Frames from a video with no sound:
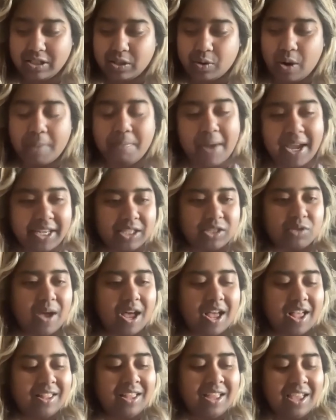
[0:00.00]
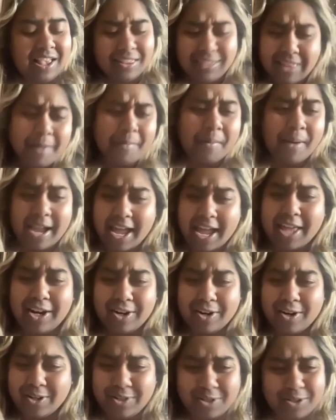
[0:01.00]
So I might as well let my
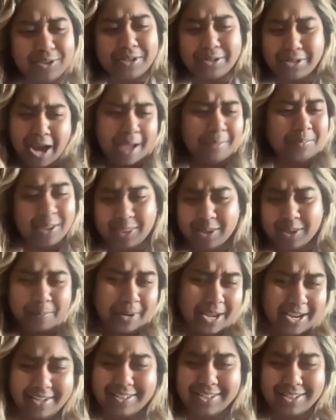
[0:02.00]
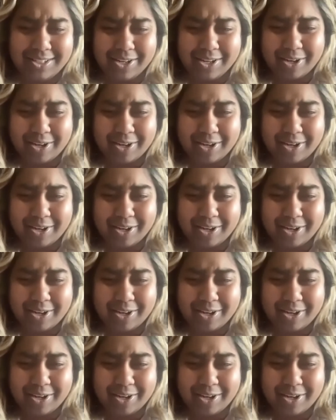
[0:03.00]
editor do the job that they're paid to